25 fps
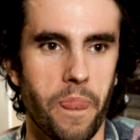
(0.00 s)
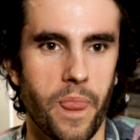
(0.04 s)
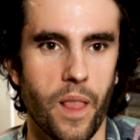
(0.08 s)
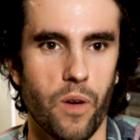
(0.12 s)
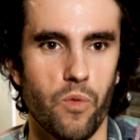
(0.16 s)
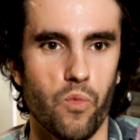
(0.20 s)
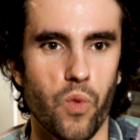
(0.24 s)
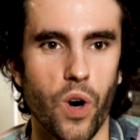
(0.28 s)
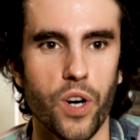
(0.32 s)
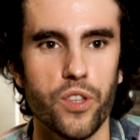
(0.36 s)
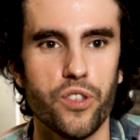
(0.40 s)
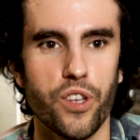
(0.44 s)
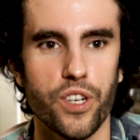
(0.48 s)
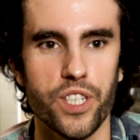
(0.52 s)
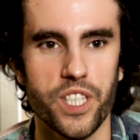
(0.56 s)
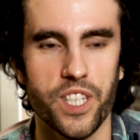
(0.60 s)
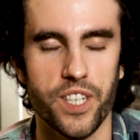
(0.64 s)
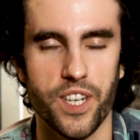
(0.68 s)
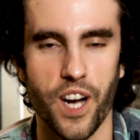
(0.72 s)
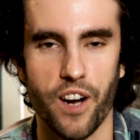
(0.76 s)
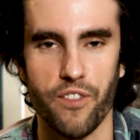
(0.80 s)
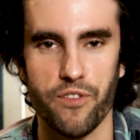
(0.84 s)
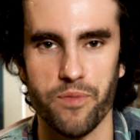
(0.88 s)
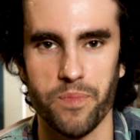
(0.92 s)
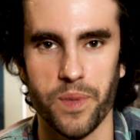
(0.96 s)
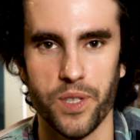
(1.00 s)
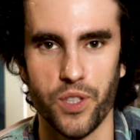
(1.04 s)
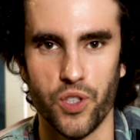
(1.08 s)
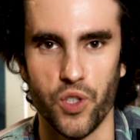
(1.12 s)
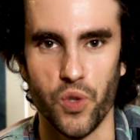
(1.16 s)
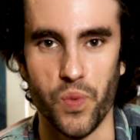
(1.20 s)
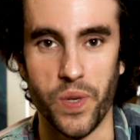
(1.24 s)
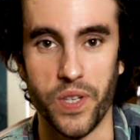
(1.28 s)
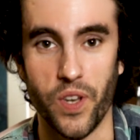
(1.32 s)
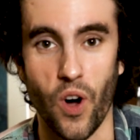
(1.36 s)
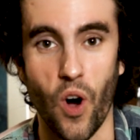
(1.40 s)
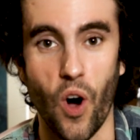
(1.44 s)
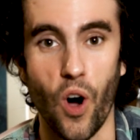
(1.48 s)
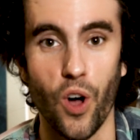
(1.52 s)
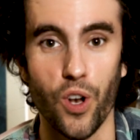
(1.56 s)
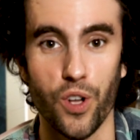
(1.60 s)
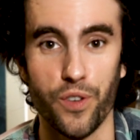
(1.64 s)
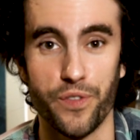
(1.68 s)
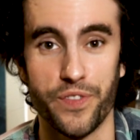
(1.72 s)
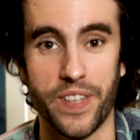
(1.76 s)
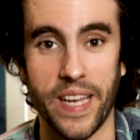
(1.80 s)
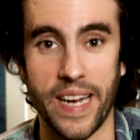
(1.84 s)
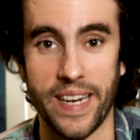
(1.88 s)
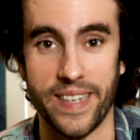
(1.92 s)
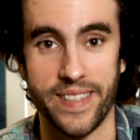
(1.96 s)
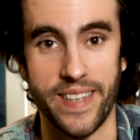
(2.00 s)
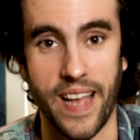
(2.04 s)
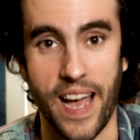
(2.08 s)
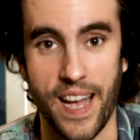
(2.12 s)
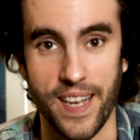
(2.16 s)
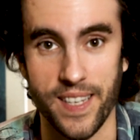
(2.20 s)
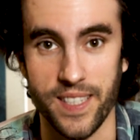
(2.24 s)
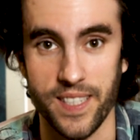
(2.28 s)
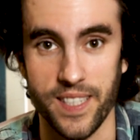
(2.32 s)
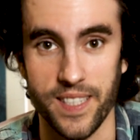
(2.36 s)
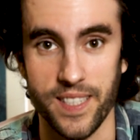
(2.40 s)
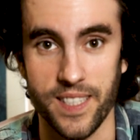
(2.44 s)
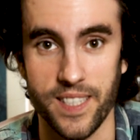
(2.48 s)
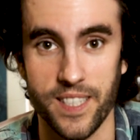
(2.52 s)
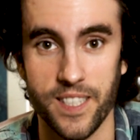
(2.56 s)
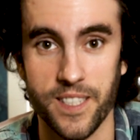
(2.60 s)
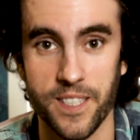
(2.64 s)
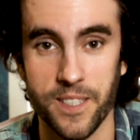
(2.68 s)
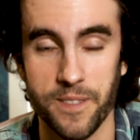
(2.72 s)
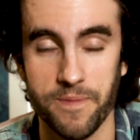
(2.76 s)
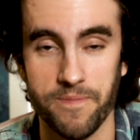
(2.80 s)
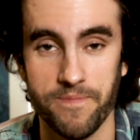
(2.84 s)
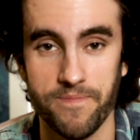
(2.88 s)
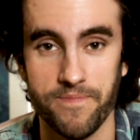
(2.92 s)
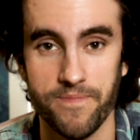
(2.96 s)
what does the government do with all of their taxes?